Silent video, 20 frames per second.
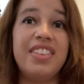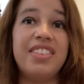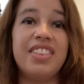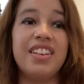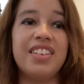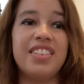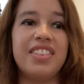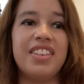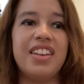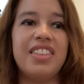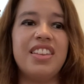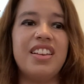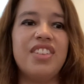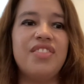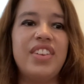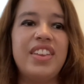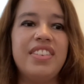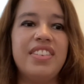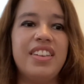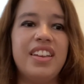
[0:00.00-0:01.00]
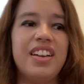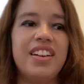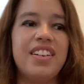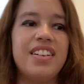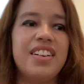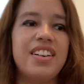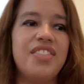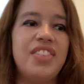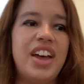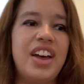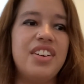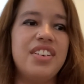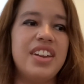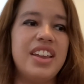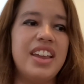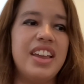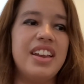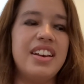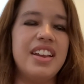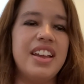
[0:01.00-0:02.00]
there's nothing to be scared about,
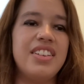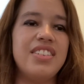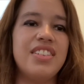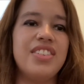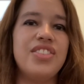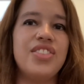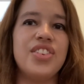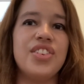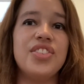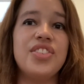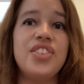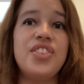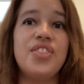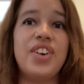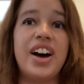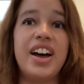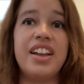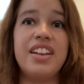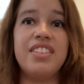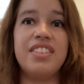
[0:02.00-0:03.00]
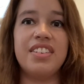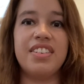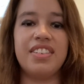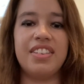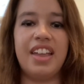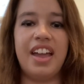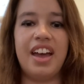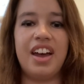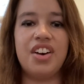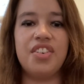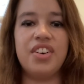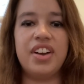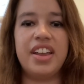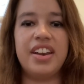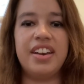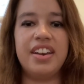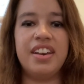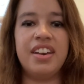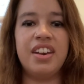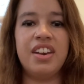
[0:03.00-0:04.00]
and I just told you why just now
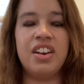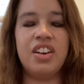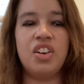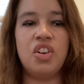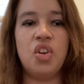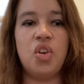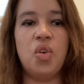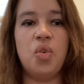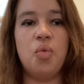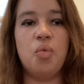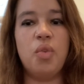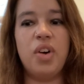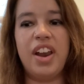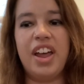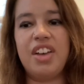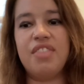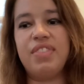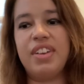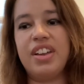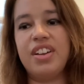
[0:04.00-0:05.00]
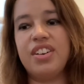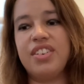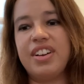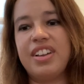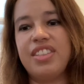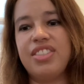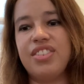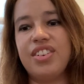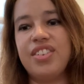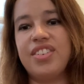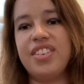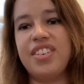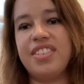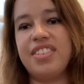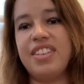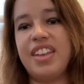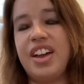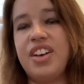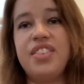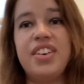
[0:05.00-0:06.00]
and what I've been going through
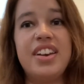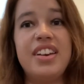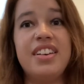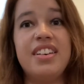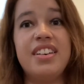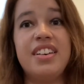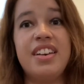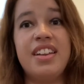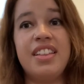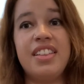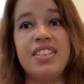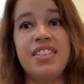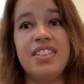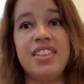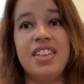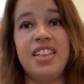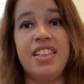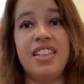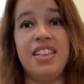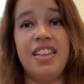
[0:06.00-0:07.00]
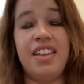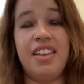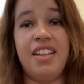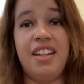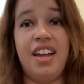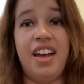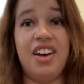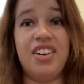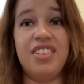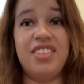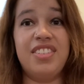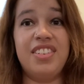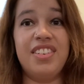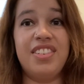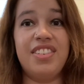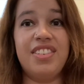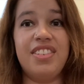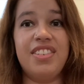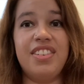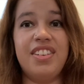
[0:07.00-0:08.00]
just now and how it's
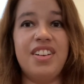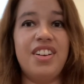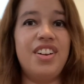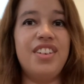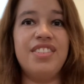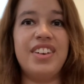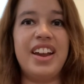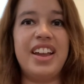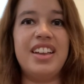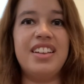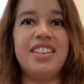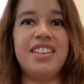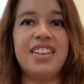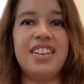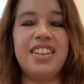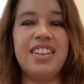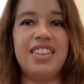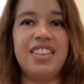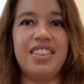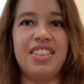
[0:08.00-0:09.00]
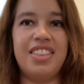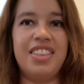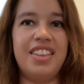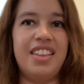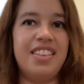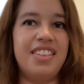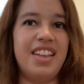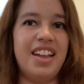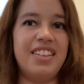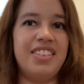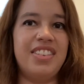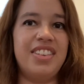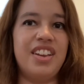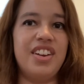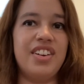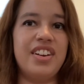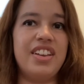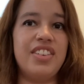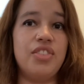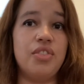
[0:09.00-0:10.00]
just all right. It's not
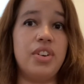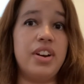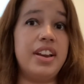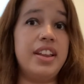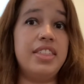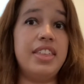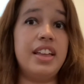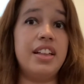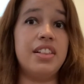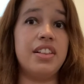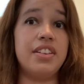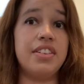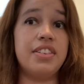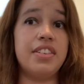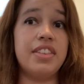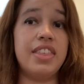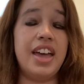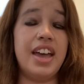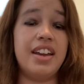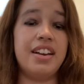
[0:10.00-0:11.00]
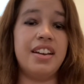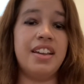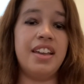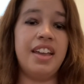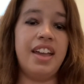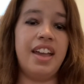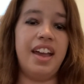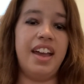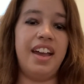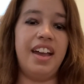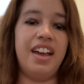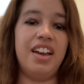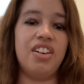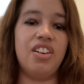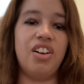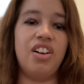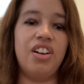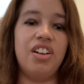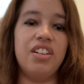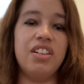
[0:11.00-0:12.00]
serious or anything close to that at
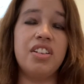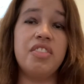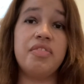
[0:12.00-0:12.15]
all.